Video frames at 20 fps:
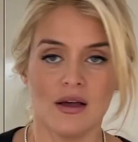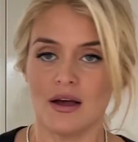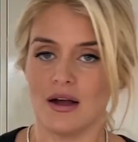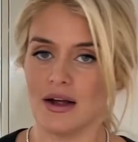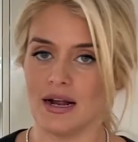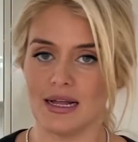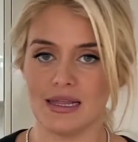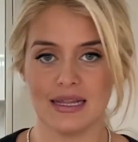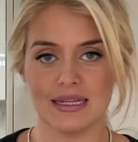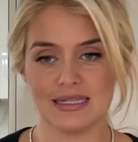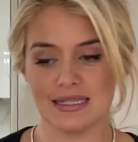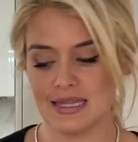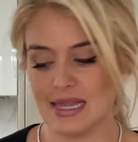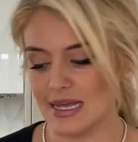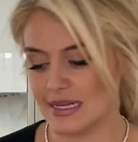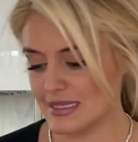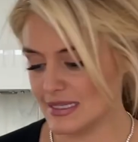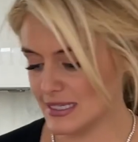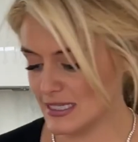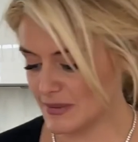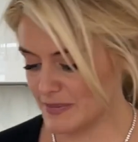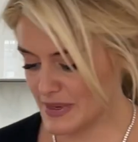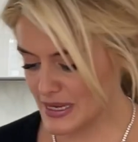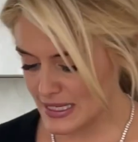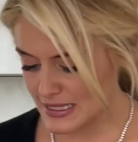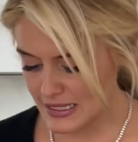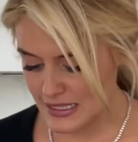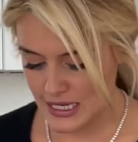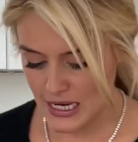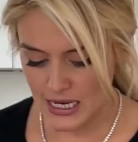All right, let's slice this
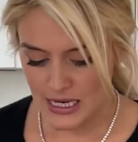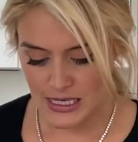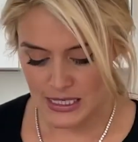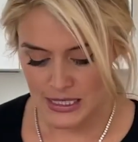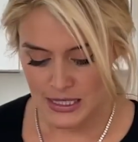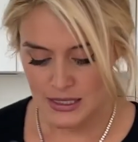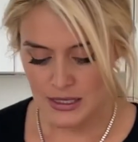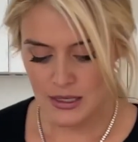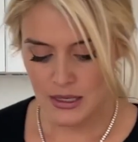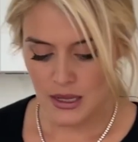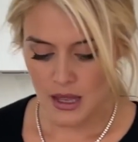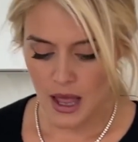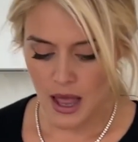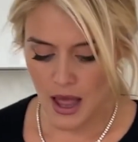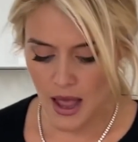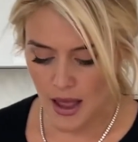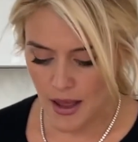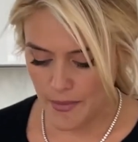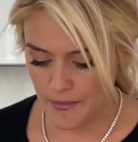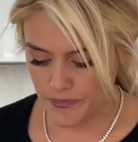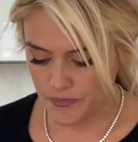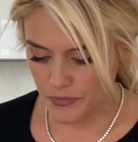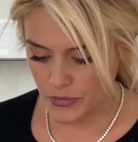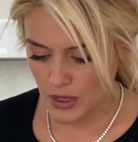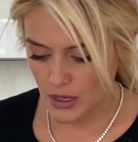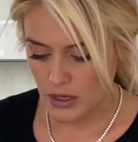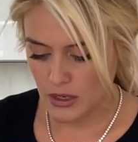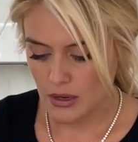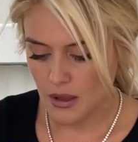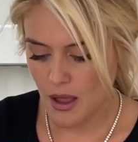beast. I'm
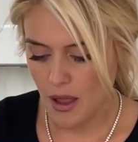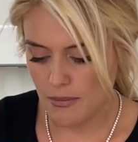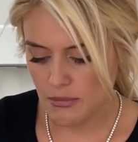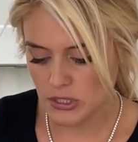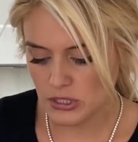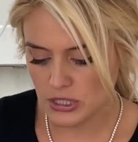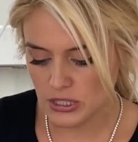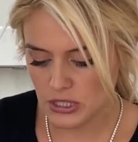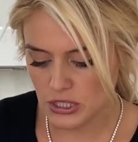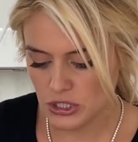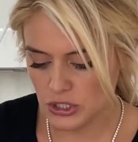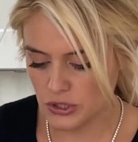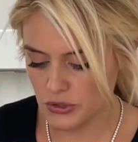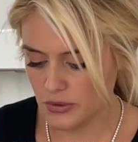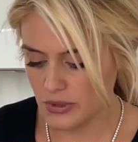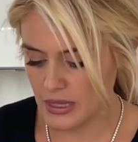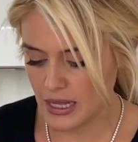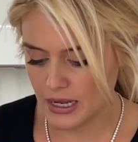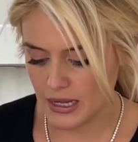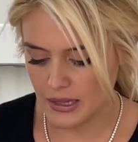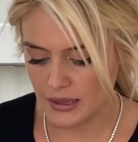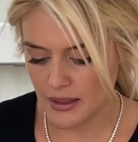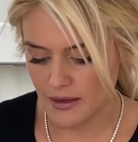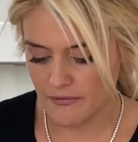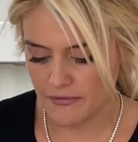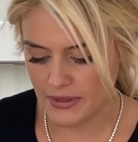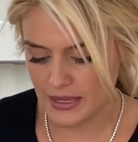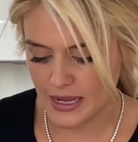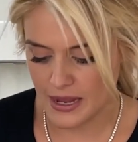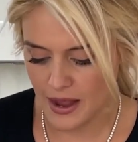just gonna do like a
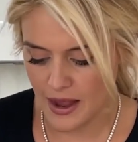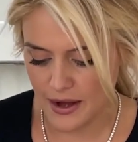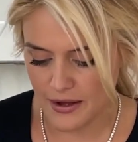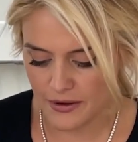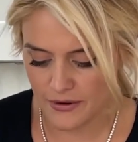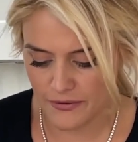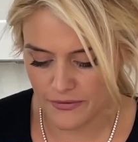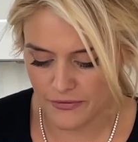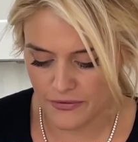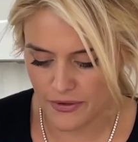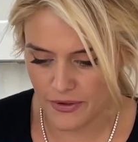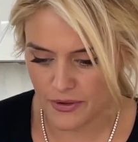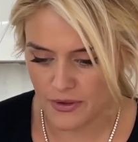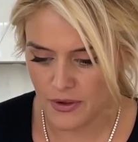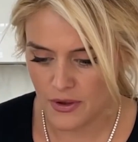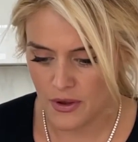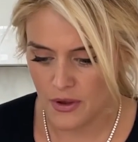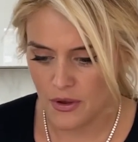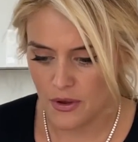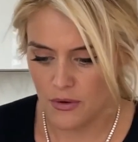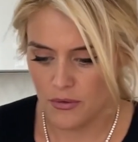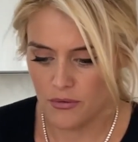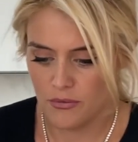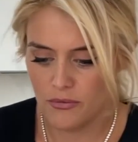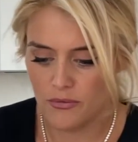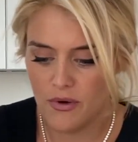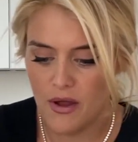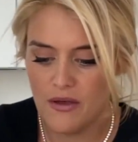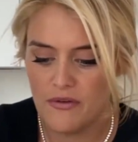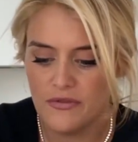lovely kind of
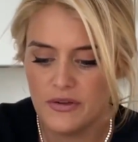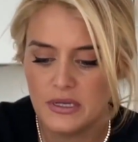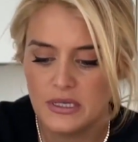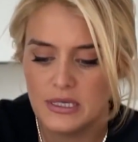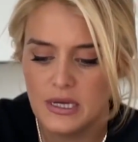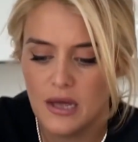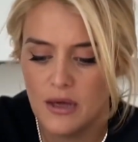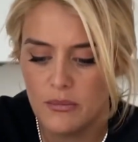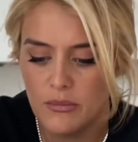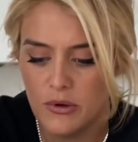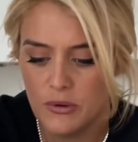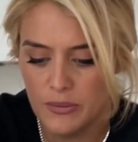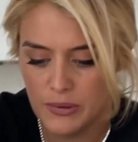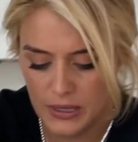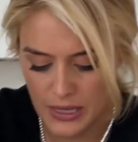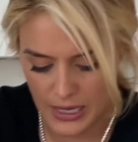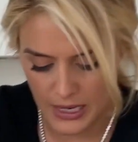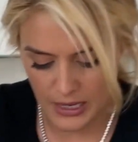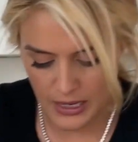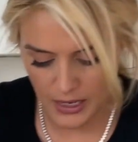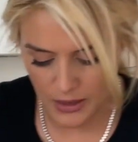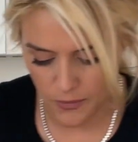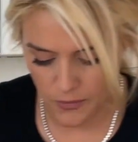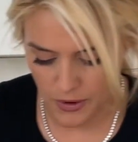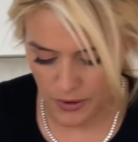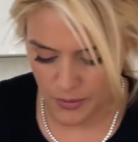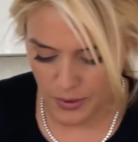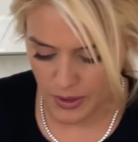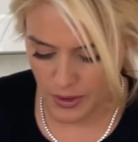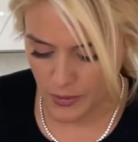rough and tumble plating where
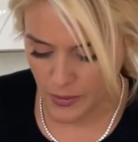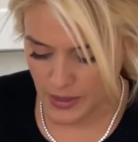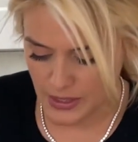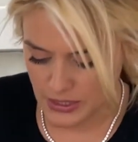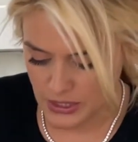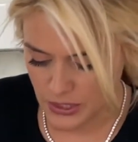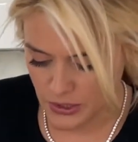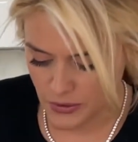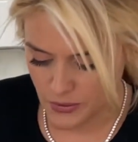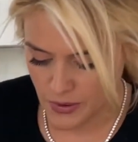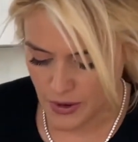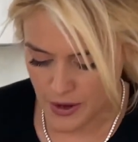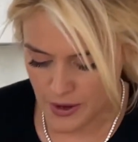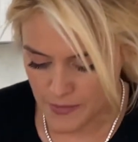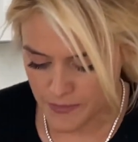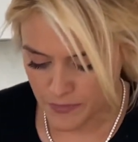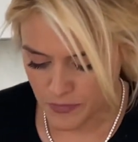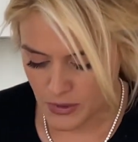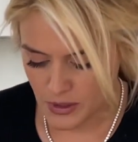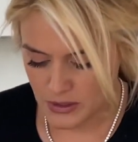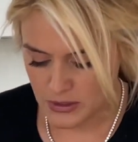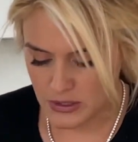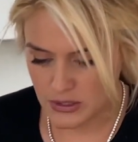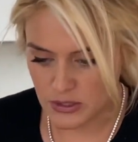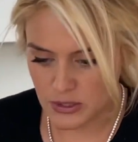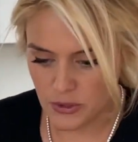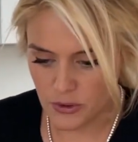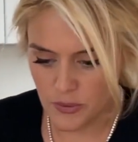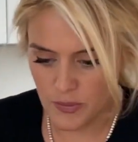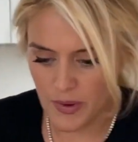we're going to
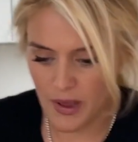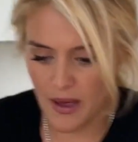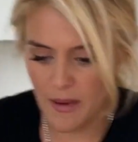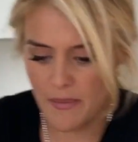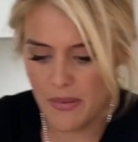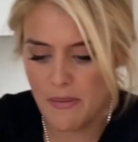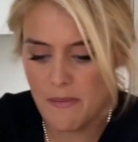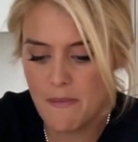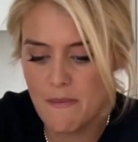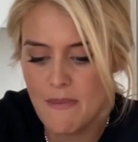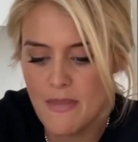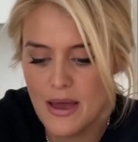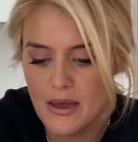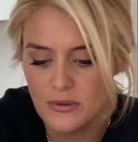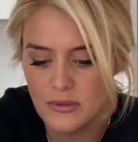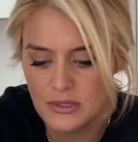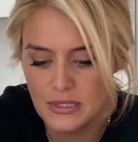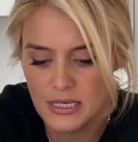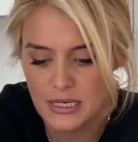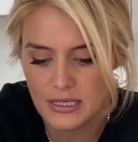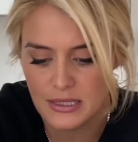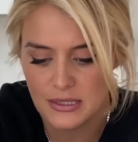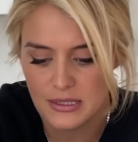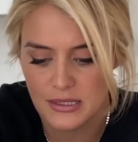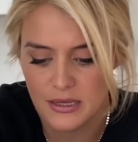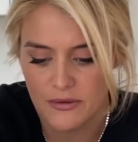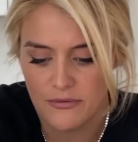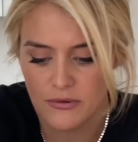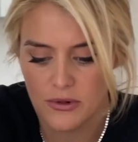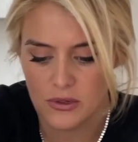scoop up mountains
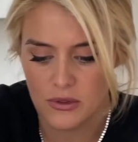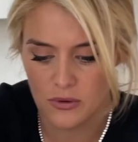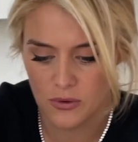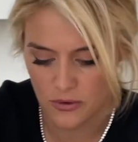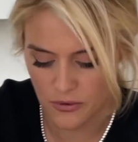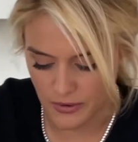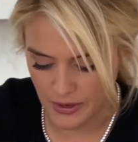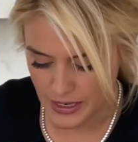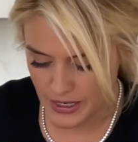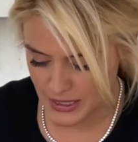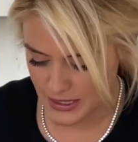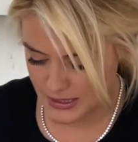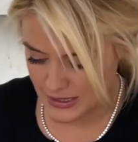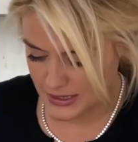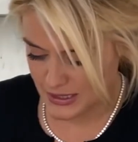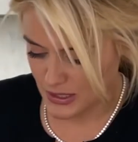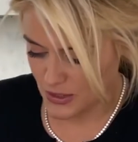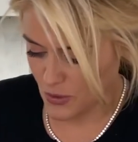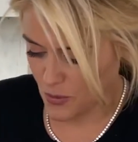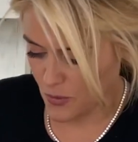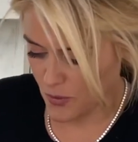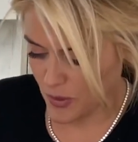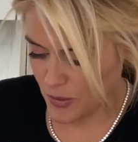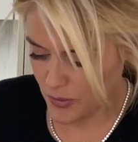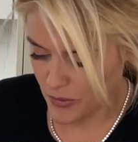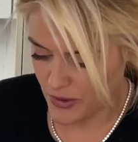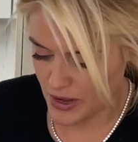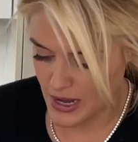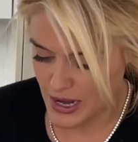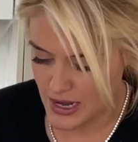of glorious
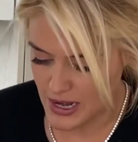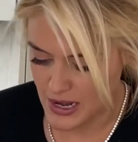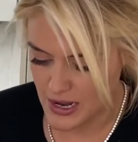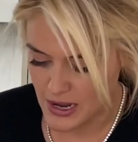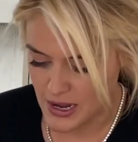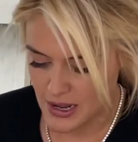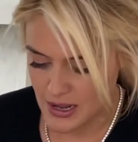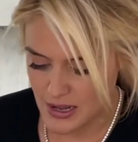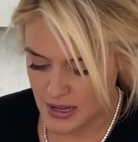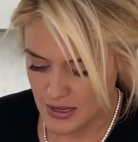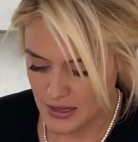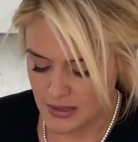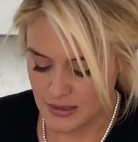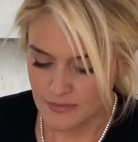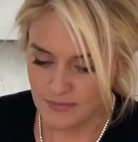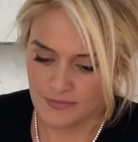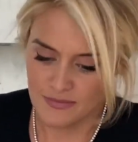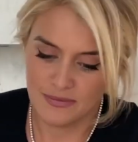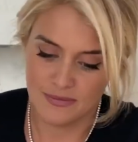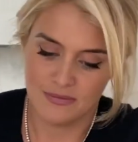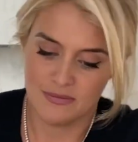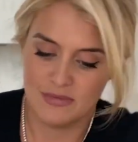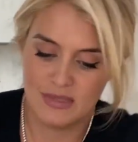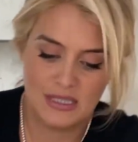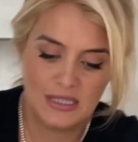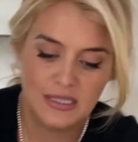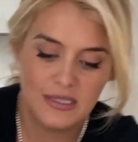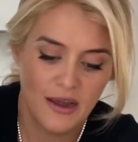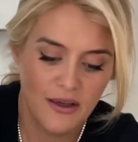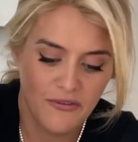cornbread
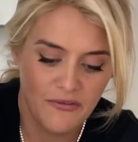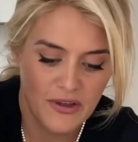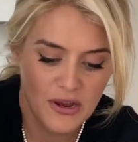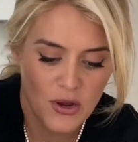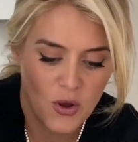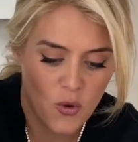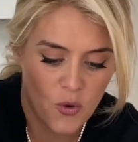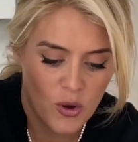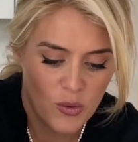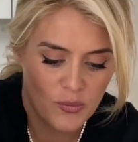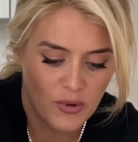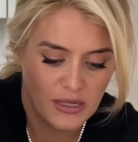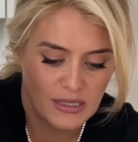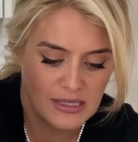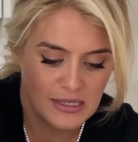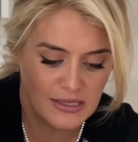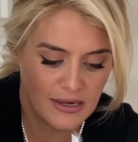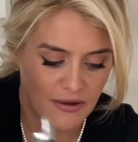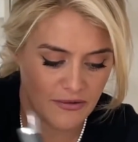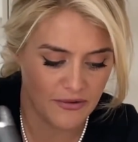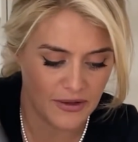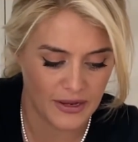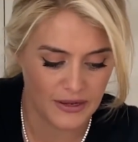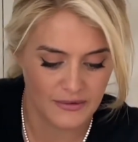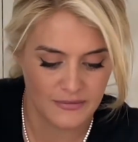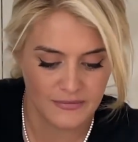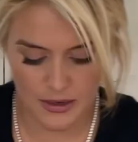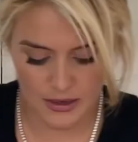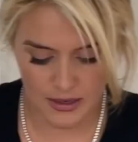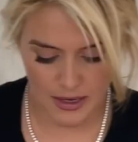stuffing, cornbread stuffing.
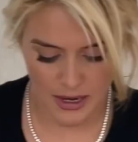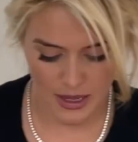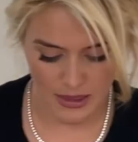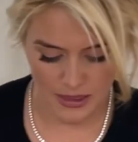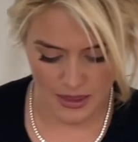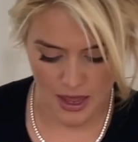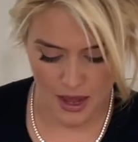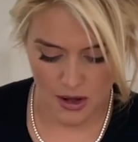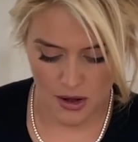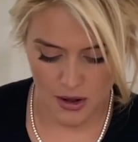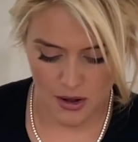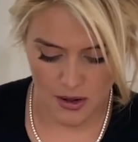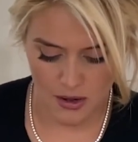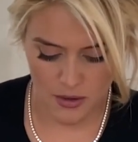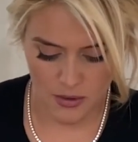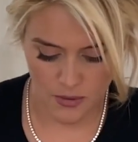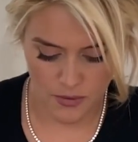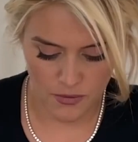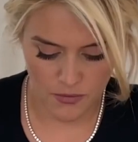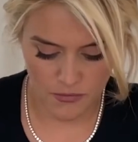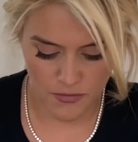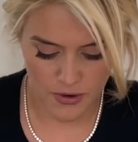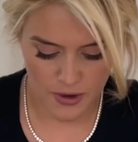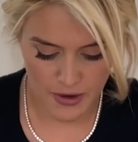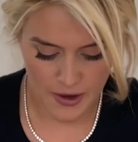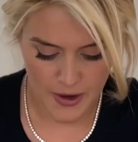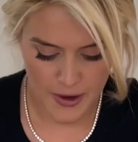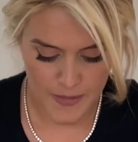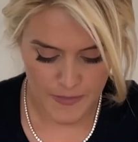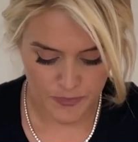Get that all over.
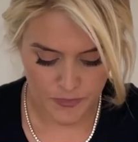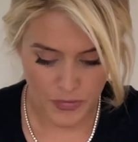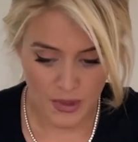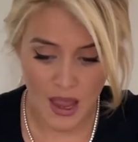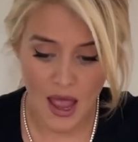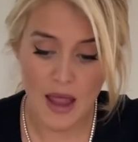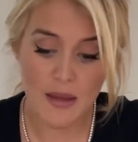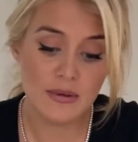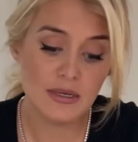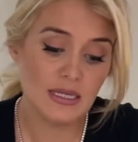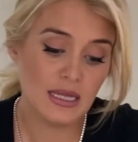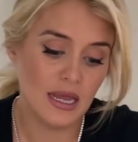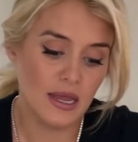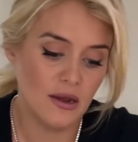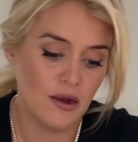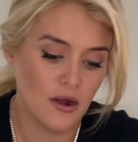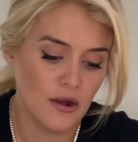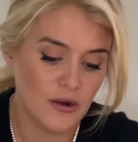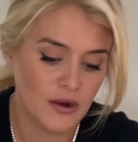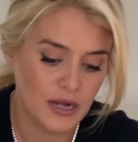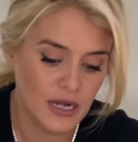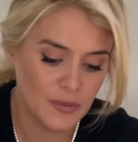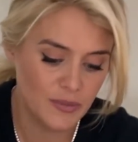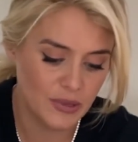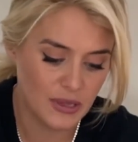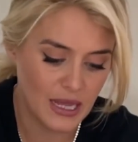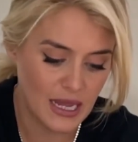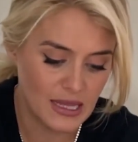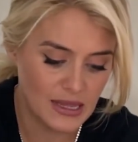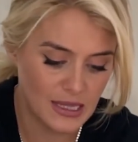I did already
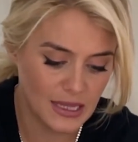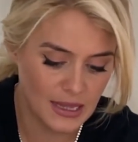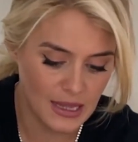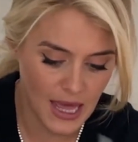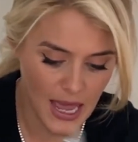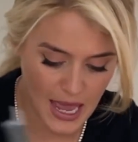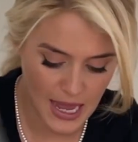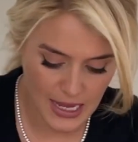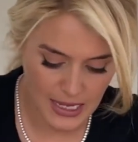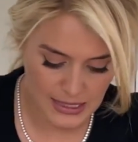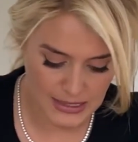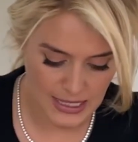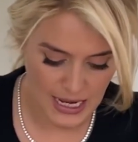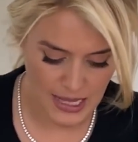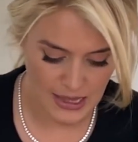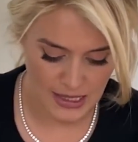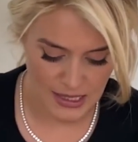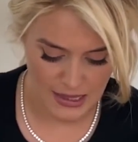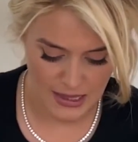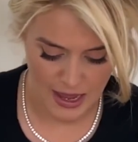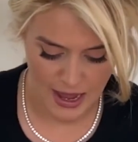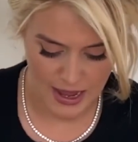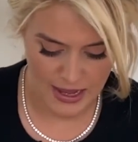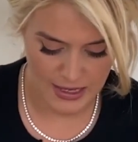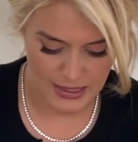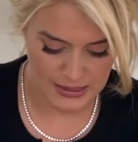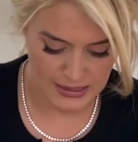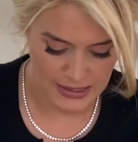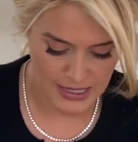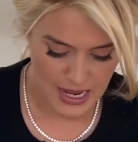plate the legs and the
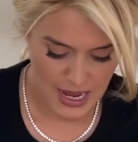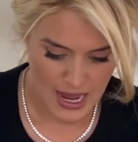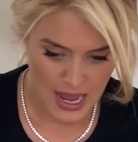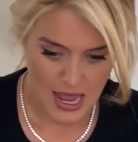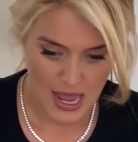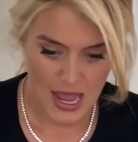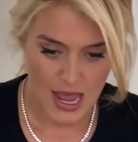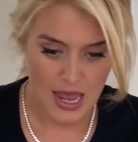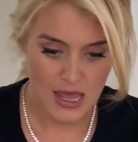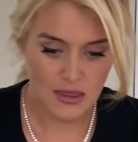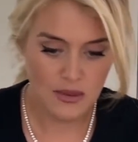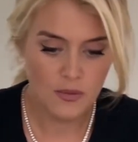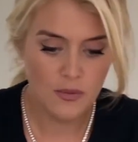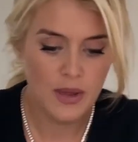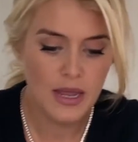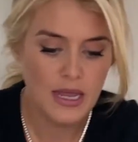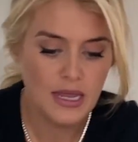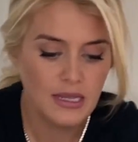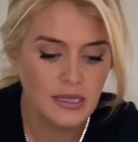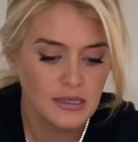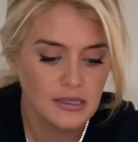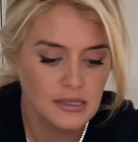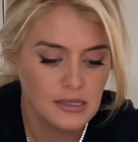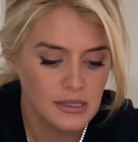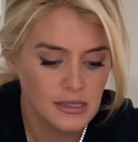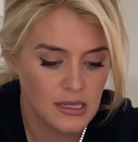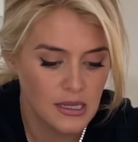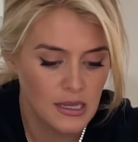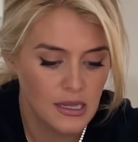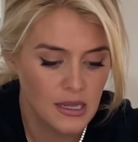thighs and the wings.